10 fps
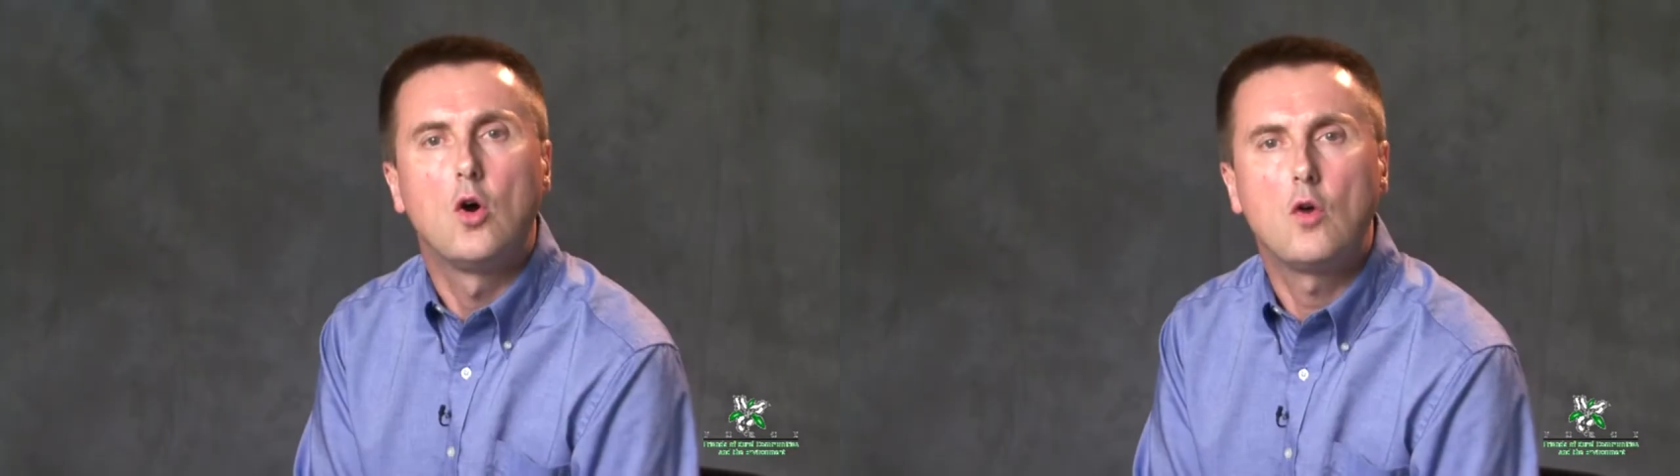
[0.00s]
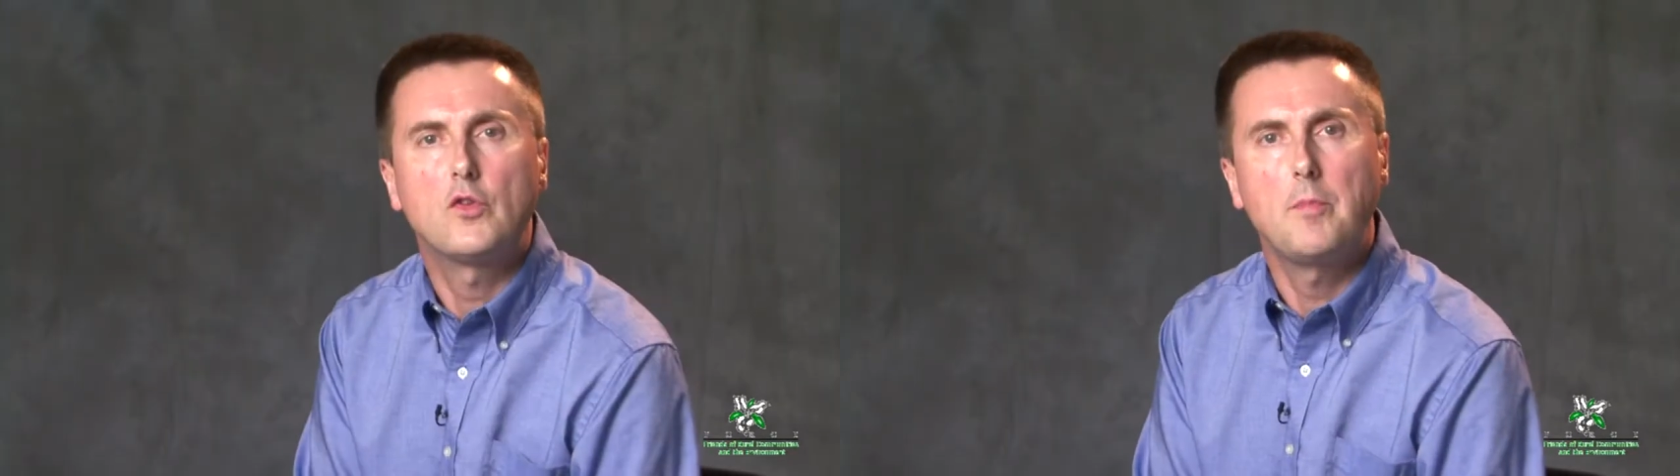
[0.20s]

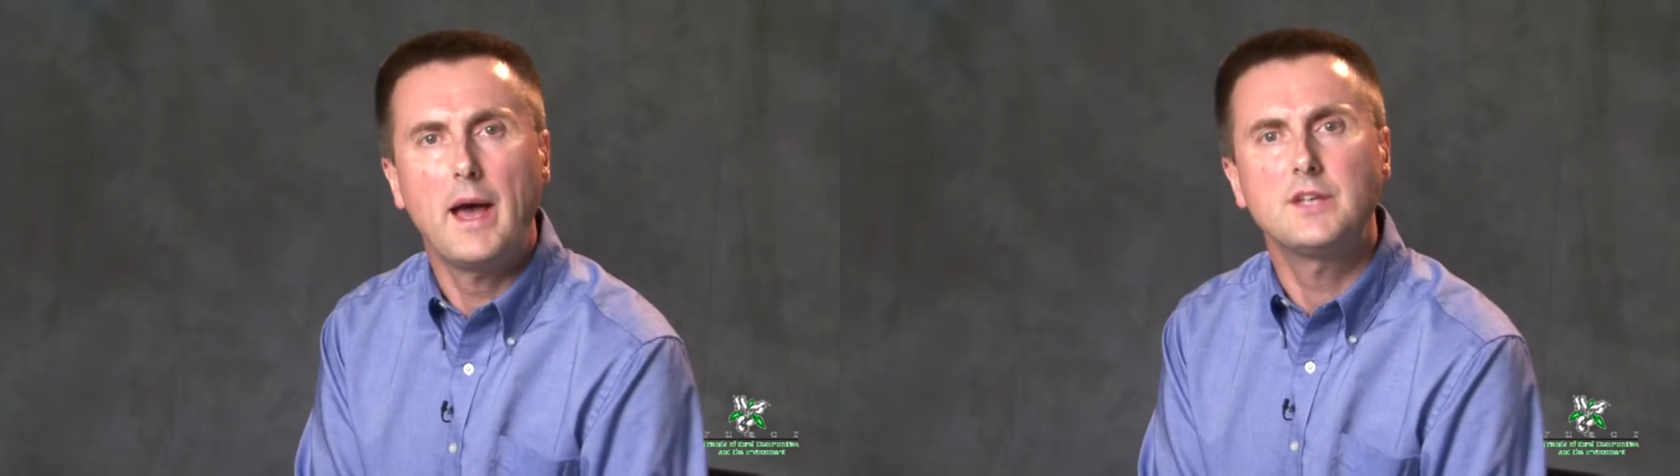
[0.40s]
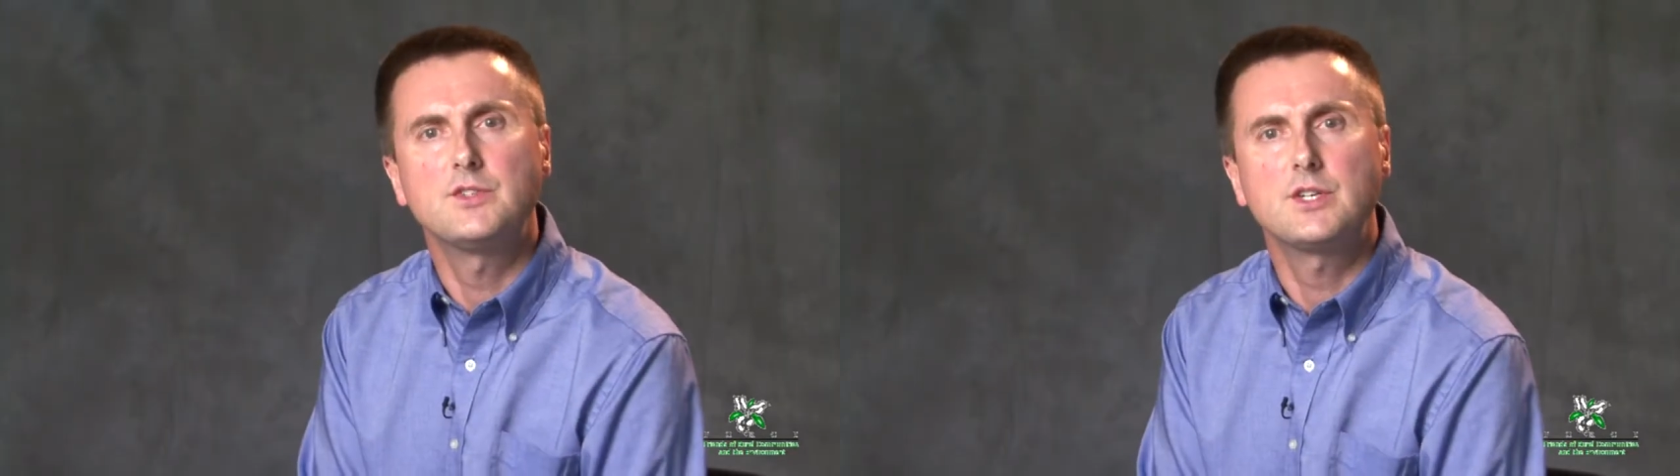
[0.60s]
Over the
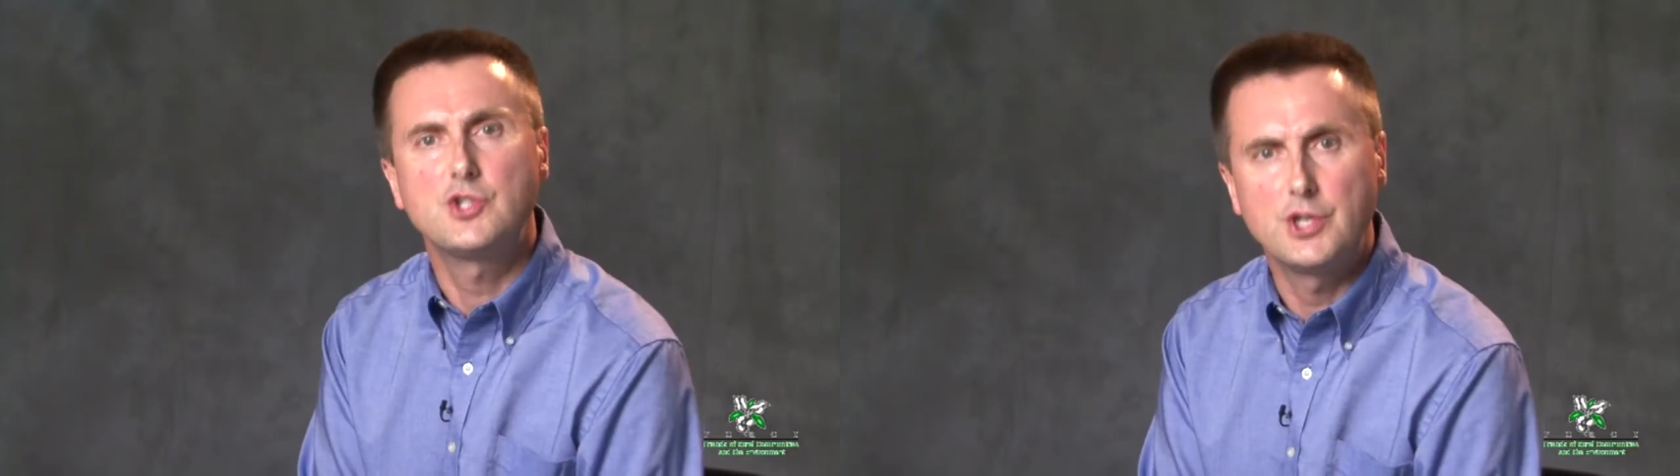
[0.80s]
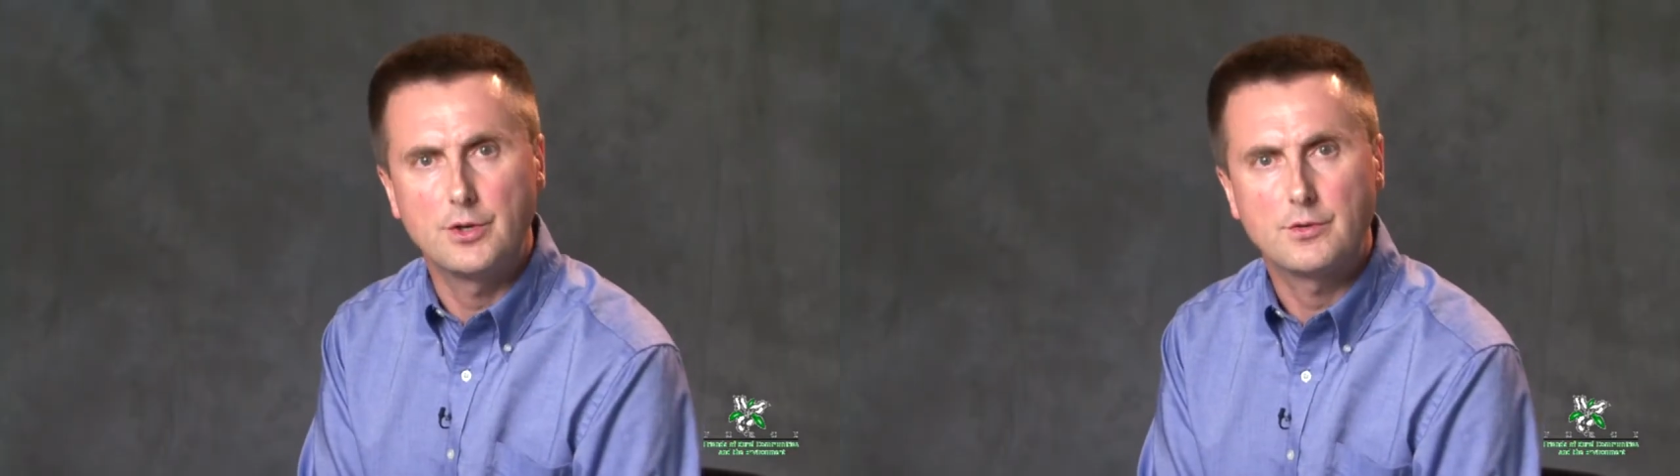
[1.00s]
past
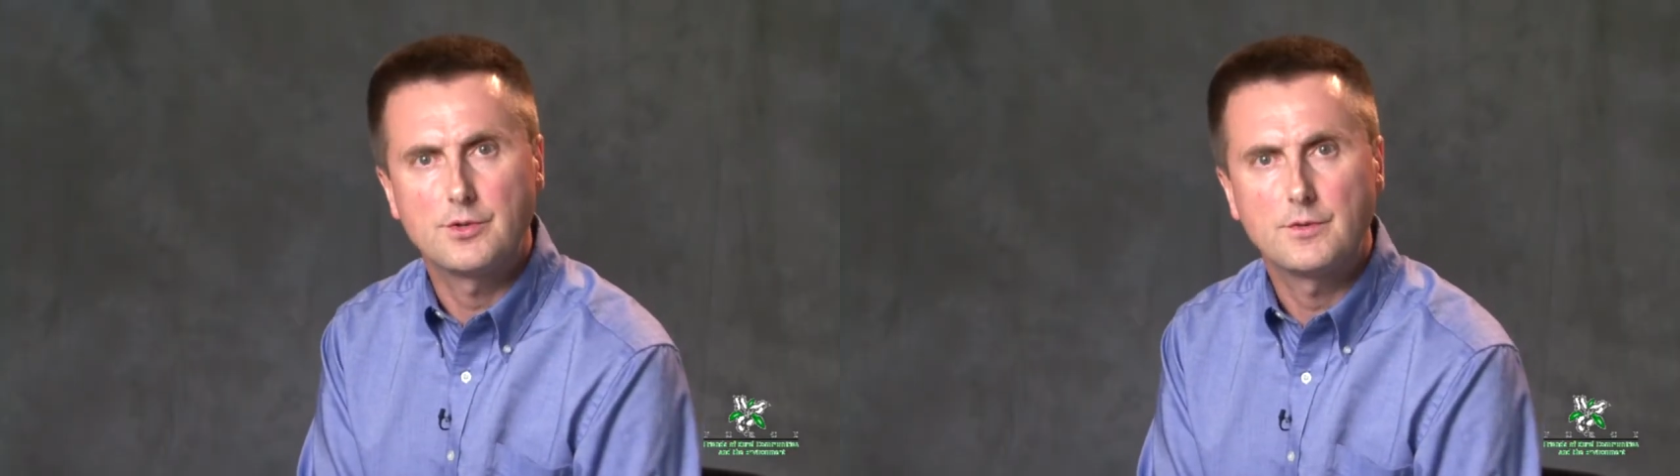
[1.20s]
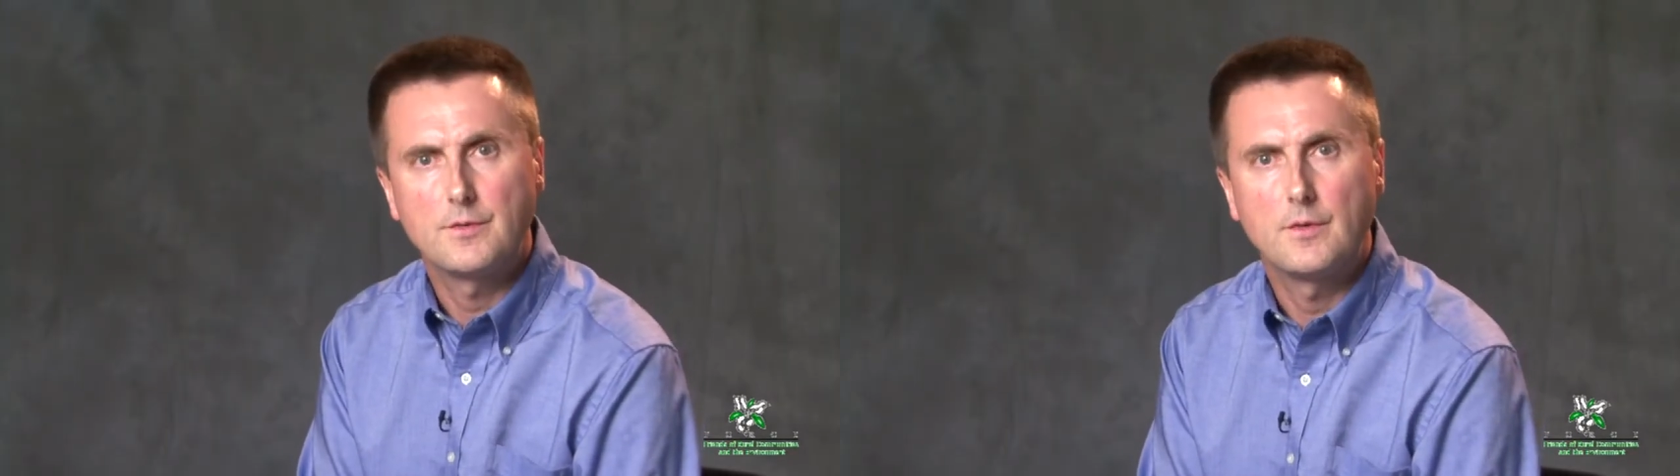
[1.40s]
6 years,